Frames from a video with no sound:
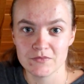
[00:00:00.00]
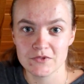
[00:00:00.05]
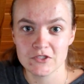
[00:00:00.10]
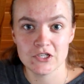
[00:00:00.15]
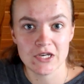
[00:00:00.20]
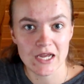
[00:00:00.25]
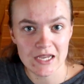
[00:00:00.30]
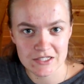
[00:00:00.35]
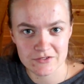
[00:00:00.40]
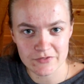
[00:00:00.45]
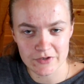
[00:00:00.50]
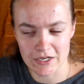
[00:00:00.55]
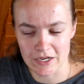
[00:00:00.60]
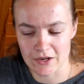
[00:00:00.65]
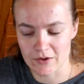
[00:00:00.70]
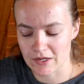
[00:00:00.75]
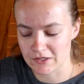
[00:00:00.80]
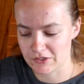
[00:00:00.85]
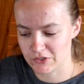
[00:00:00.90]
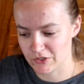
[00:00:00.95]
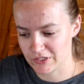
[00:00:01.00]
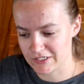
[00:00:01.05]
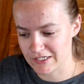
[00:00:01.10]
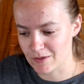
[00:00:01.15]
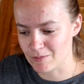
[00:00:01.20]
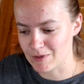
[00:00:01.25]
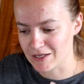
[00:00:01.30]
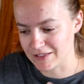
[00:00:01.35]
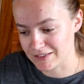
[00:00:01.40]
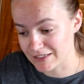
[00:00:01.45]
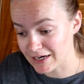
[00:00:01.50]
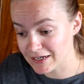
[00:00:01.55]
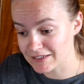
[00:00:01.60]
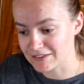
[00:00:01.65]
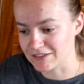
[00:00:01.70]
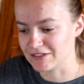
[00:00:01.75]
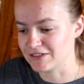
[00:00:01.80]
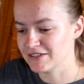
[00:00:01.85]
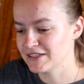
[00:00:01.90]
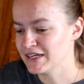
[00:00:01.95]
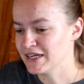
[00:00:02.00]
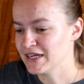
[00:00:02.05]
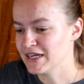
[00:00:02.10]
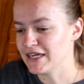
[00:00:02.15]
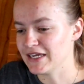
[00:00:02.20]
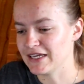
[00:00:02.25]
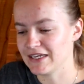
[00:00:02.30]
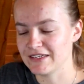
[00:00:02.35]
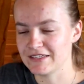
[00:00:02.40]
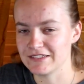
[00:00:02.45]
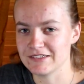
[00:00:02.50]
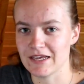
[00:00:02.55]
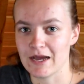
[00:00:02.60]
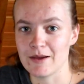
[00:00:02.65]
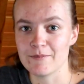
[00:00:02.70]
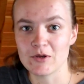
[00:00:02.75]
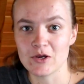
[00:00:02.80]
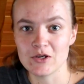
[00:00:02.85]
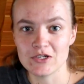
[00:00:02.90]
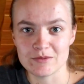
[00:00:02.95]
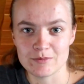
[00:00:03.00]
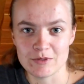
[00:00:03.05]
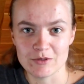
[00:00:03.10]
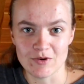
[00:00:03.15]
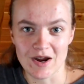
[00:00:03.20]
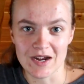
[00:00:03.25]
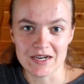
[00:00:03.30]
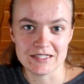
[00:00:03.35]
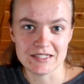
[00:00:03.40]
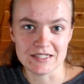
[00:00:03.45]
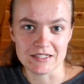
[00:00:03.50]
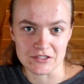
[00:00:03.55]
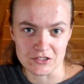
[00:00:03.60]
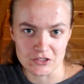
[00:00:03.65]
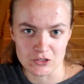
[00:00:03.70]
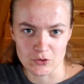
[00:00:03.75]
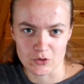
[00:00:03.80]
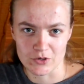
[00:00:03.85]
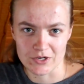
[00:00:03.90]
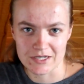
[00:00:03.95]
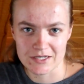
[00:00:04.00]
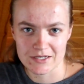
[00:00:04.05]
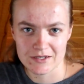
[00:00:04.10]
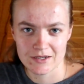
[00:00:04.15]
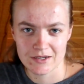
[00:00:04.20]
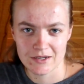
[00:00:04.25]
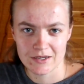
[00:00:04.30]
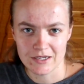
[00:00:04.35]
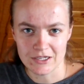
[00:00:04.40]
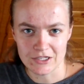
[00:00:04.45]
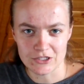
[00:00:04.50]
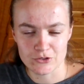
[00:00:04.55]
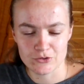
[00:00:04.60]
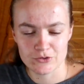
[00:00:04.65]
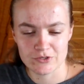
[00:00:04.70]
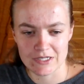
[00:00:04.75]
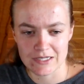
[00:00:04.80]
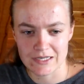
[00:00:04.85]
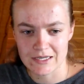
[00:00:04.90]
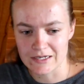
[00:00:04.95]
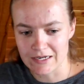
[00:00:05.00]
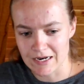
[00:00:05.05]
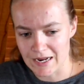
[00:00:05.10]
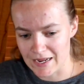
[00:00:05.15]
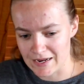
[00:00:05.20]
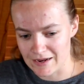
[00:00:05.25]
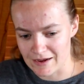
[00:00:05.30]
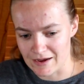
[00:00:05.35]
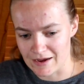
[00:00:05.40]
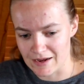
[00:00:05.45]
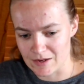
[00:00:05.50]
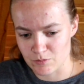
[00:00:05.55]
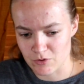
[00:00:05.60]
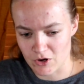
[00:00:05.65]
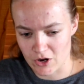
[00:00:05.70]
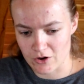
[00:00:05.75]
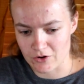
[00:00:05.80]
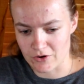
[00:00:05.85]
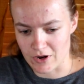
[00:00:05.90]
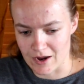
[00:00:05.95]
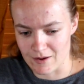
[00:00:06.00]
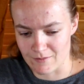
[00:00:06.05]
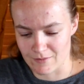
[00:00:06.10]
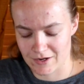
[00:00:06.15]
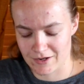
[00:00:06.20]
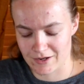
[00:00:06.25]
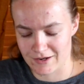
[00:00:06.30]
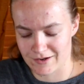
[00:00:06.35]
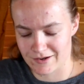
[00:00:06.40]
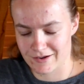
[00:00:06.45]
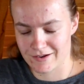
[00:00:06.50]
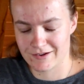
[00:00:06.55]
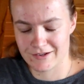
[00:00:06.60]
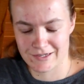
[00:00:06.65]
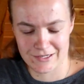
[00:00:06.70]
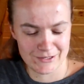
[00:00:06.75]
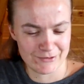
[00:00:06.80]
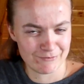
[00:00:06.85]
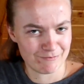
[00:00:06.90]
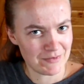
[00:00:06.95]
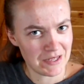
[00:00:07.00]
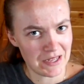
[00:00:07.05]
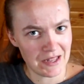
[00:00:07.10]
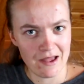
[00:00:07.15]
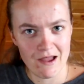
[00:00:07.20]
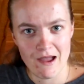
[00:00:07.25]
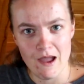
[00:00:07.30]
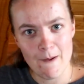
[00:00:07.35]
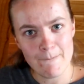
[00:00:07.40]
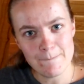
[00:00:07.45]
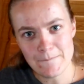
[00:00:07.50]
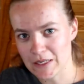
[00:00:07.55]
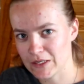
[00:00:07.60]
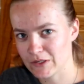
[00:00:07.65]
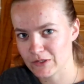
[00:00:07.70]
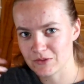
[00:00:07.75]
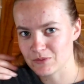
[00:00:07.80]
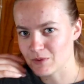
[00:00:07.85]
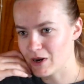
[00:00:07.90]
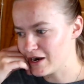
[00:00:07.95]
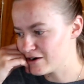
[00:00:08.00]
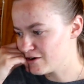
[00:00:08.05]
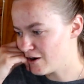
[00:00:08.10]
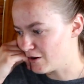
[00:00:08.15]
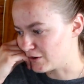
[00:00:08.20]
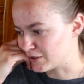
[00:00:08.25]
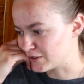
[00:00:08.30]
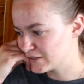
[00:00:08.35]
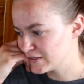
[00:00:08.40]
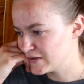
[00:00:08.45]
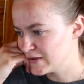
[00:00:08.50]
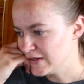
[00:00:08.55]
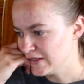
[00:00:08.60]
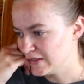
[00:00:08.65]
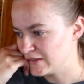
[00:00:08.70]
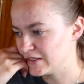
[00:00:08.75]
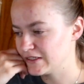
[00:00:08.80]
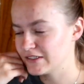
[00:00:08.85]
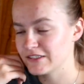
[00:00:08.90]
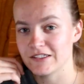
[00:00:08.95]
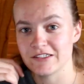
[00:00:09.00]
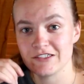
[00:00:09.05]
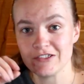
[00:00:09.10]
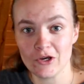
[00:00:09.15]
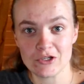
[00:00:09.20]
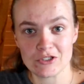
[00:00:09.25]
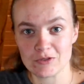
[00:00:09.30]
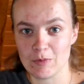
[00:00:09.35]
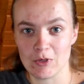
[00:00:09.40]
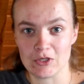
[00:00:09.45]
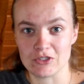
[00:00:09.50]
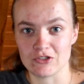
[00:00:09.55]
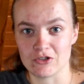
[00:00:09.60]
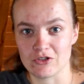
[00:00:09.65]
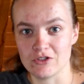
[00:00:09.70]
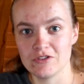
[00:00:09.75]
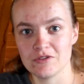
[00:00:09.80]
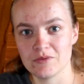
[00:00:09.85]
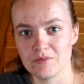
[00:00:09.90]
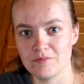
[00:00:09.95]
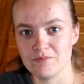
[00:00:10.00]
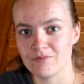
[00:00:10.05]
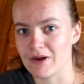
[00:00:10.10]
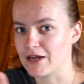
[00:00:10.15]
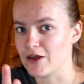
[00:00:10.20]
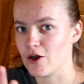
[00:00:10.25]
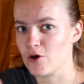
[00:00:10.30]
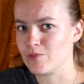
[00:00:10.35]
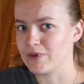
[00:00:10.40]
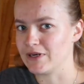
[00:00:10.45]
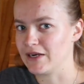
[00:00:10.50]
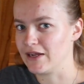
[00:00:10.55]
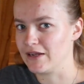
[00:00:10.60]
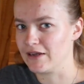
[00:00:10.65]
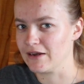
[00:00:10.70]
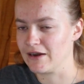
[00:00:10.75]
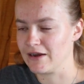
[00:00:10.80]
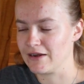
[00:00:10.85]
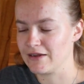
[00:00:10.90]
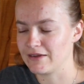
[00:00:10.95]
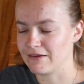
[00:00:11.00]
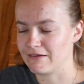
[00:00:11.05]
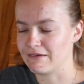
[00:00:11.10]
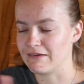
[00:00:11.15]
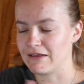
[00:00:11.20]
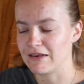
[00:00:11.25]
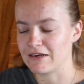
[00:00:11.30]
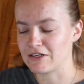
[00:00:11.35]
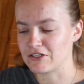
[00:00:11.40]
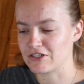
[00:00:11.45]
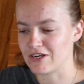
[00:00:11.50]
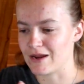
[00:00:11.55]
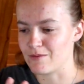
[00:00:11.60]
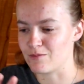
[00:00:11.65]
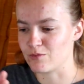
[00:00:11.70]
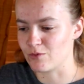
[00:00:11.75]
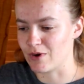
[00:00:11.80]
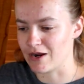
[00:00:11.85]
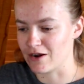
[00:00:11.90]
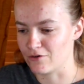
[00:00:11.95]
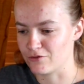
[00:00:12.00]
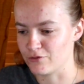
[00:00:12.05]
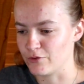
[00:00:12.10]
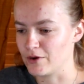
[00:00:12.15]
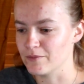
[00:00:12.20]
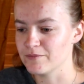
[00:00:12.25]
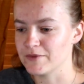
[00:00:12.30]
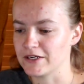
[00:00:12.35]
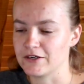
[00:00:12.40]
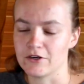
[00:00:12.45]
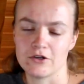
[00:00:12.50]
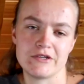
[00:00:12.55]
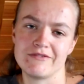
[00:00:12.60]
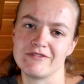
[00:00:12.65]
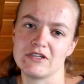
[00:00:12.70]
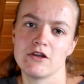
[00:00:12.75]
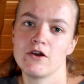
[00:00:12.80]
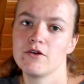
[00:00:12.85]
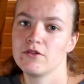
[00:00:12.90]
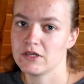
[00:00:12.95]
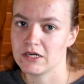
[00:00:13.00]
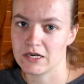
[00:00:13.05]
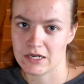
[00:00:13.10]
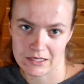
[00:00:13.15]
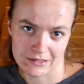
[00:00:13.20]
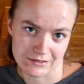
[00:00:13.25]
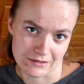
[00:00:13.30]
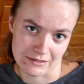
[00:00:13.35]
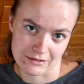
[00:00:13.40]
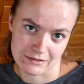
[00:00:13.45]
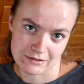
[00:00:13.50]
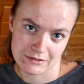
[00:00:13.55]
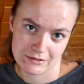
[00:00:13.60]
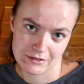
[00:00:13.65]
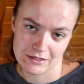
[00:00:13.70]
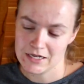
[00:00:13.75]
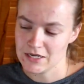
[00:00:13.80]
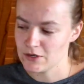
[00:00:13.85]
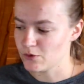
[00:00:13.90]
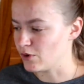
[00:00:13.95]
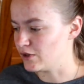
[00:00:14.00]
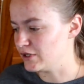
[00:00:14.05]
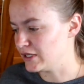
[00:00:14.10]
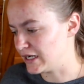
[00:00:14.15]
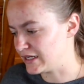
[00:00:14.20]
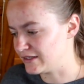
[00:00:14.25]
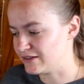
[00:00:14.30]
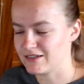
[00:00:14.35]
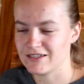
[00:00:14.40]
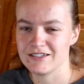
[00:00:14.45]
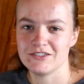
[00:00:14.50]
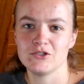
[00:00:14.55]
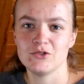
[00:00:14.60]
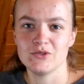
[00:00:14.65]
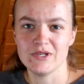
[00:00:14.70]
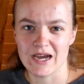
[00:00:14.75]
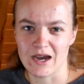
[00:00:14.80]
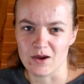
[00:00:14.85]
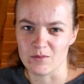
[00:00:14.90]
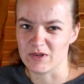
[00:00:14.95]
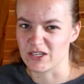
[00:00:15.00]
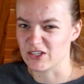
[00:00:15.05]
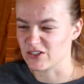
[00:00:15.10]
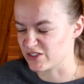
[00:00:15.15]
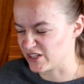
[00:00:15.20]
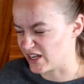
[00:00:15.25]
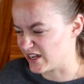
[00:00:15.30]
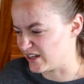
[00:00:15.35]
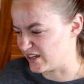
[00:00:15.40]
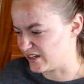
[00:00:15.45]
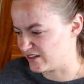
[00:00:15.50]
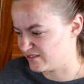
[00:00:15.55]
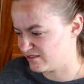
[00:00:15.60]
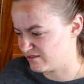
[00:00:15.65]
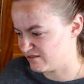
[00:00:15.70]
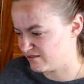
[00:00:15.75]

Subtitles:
today's video, as you can tell by the title, is I'm going to be writing a story using an AI program. Because why not? This is not sponsored by OpenAI in any shape, way or form. They don't even know that I exist. Well, they do now because I